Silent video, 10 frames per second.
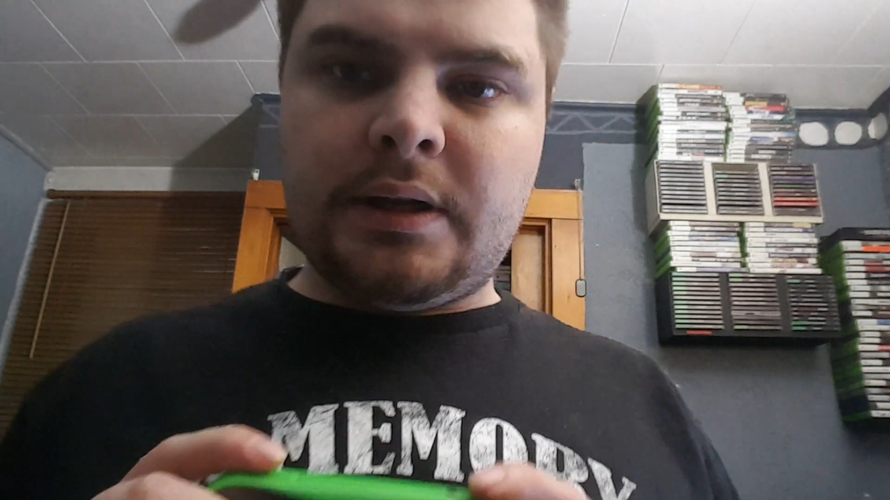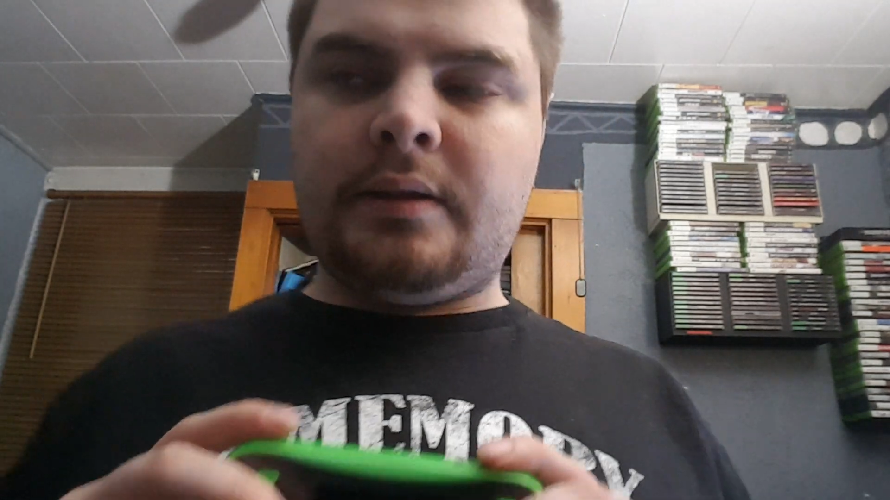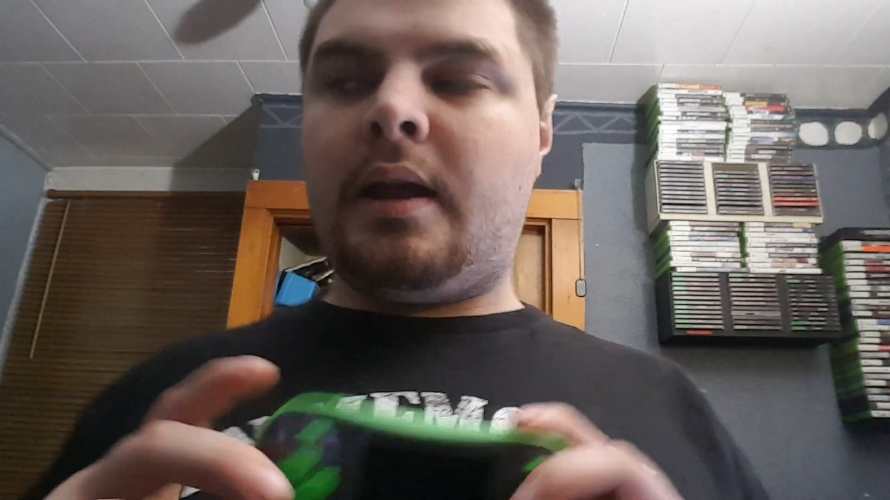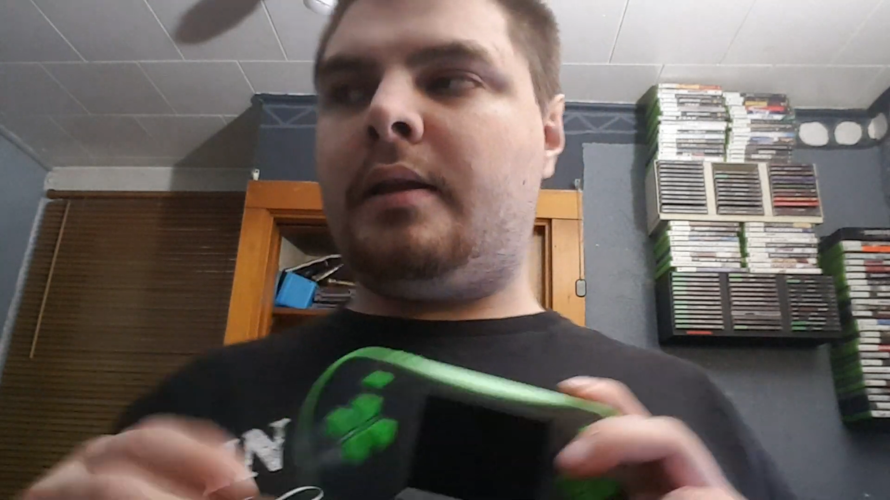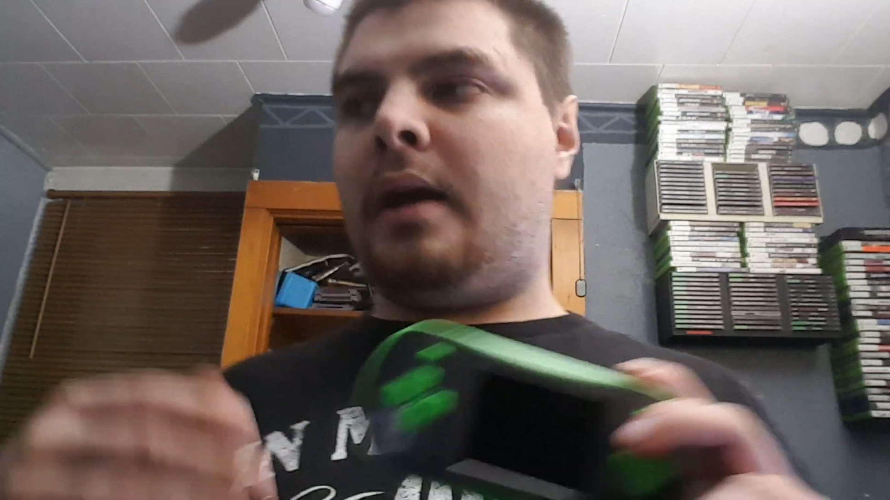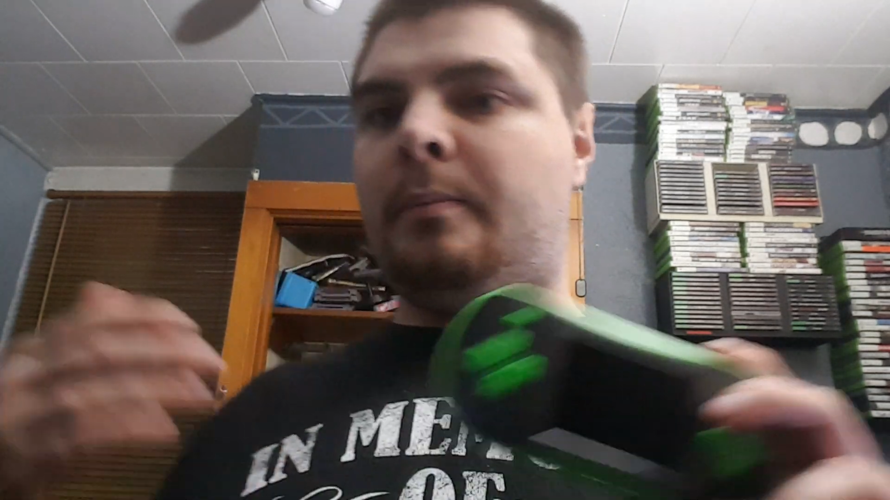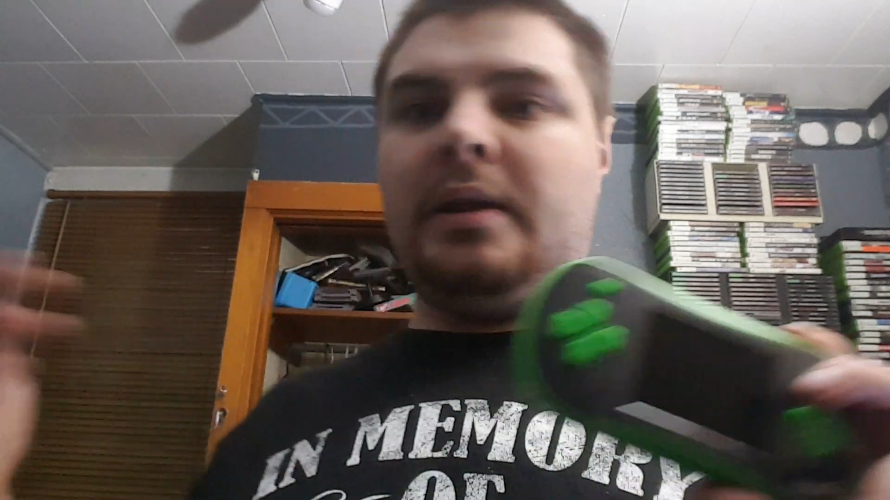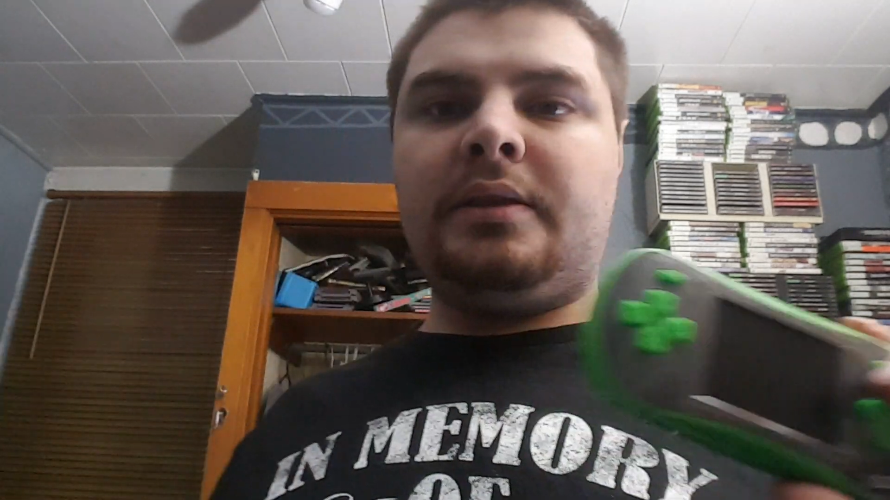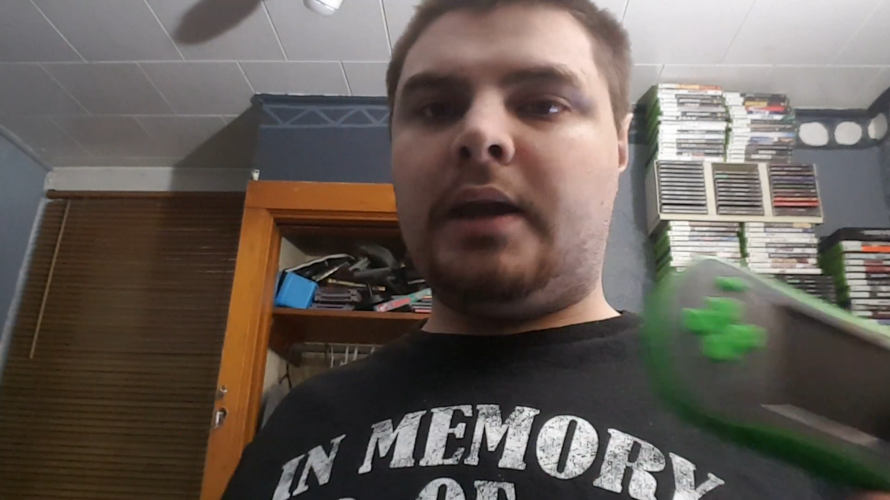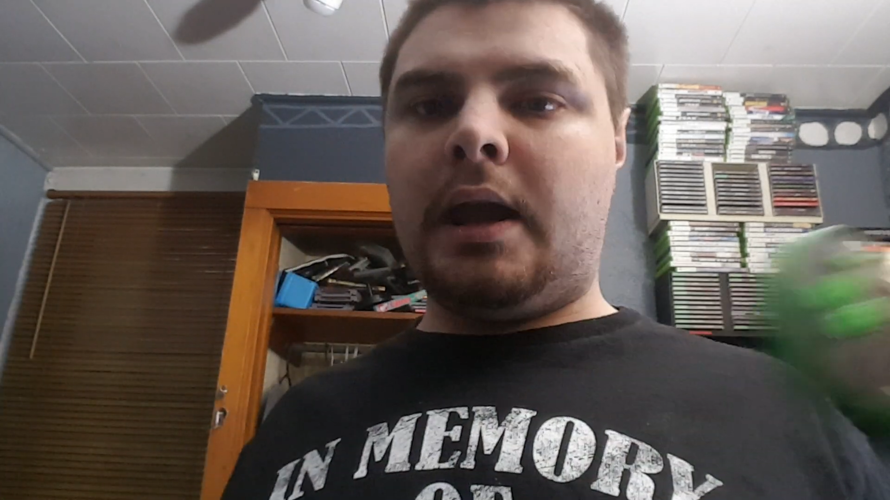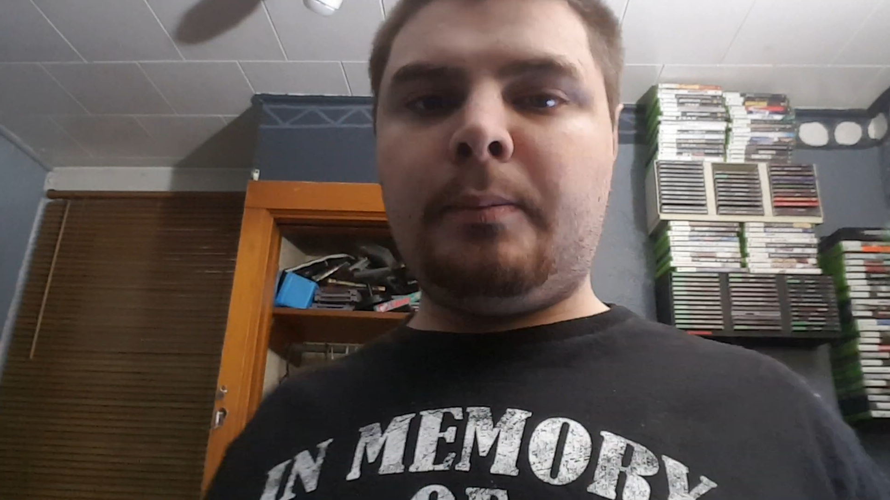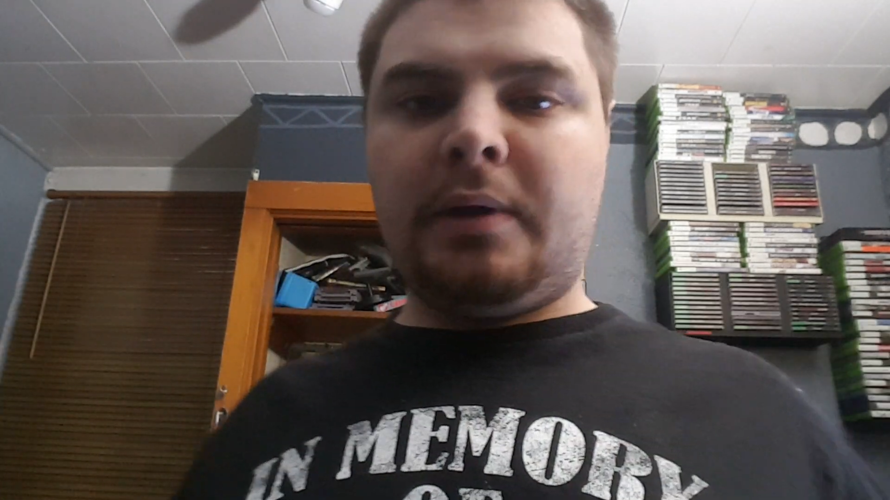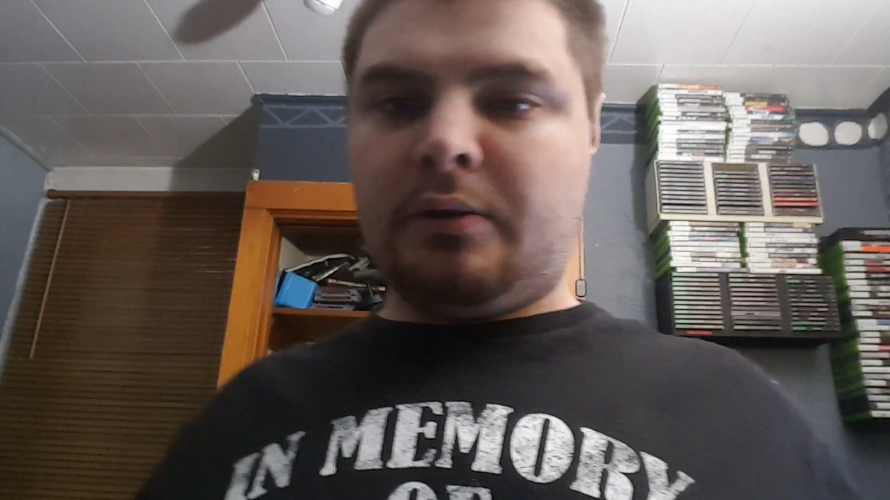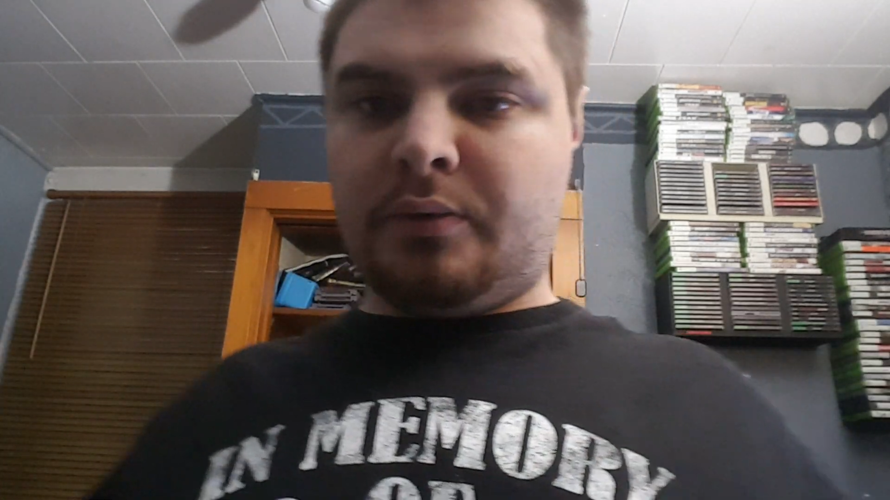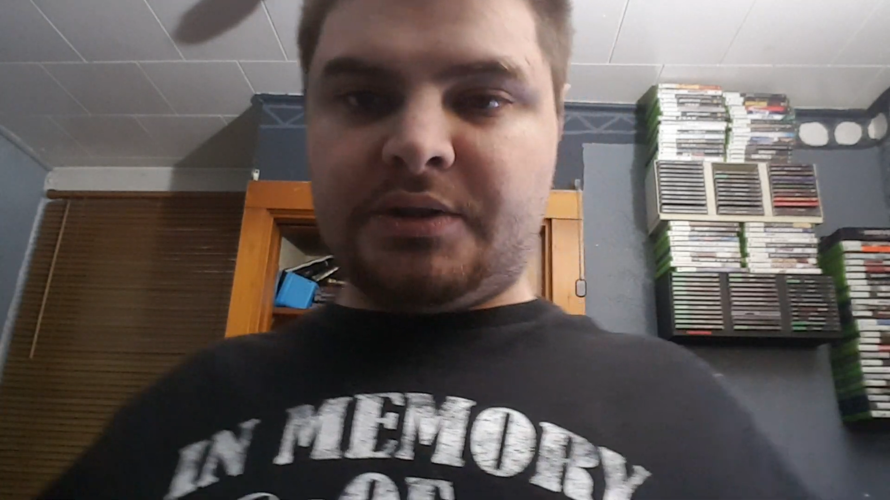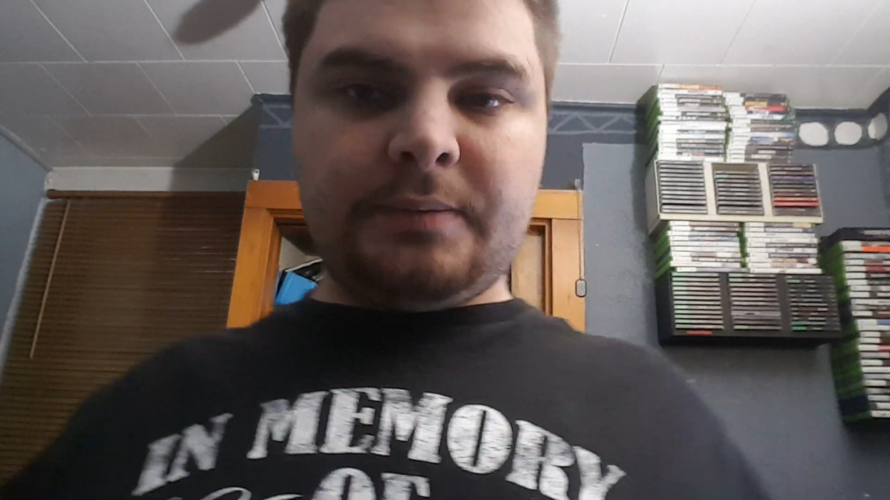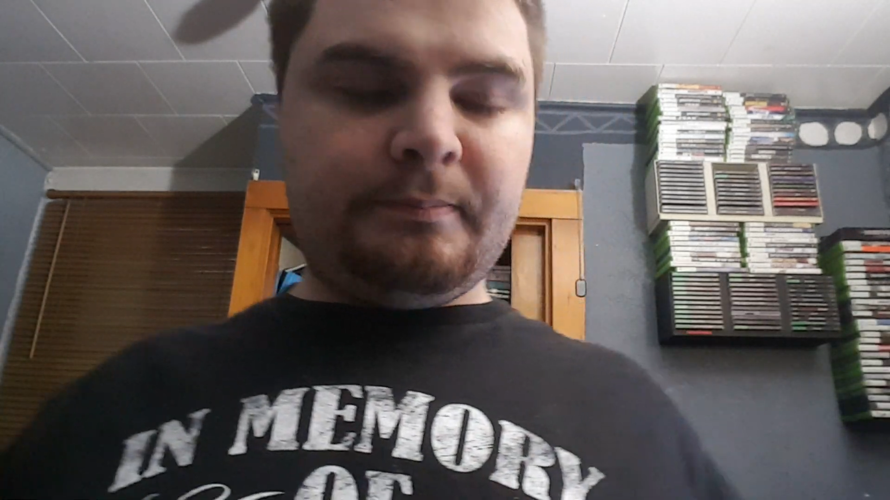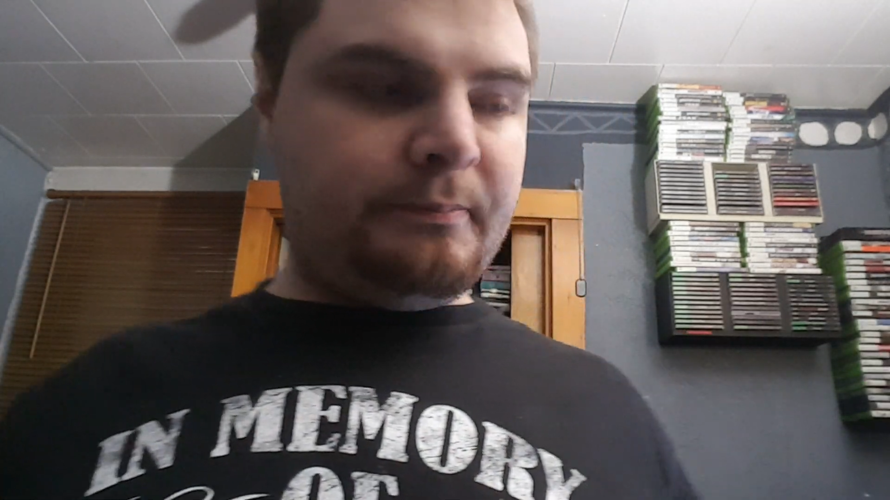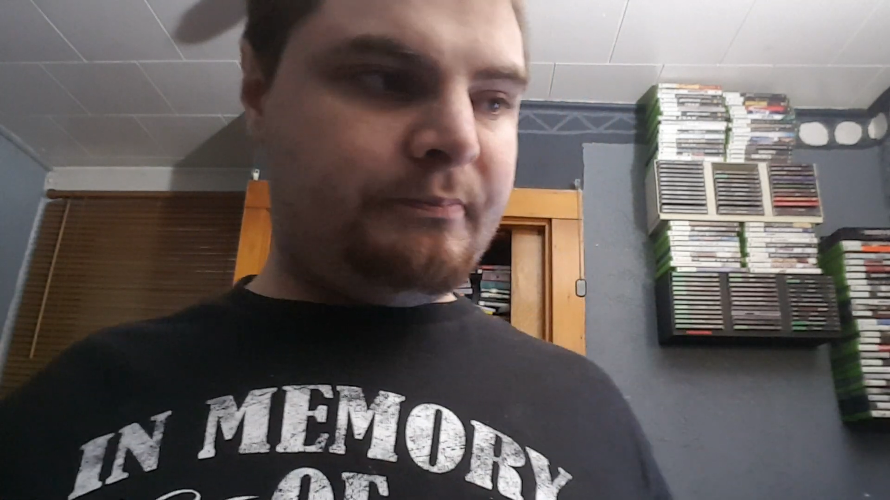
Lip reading: and then I beat the game, and it was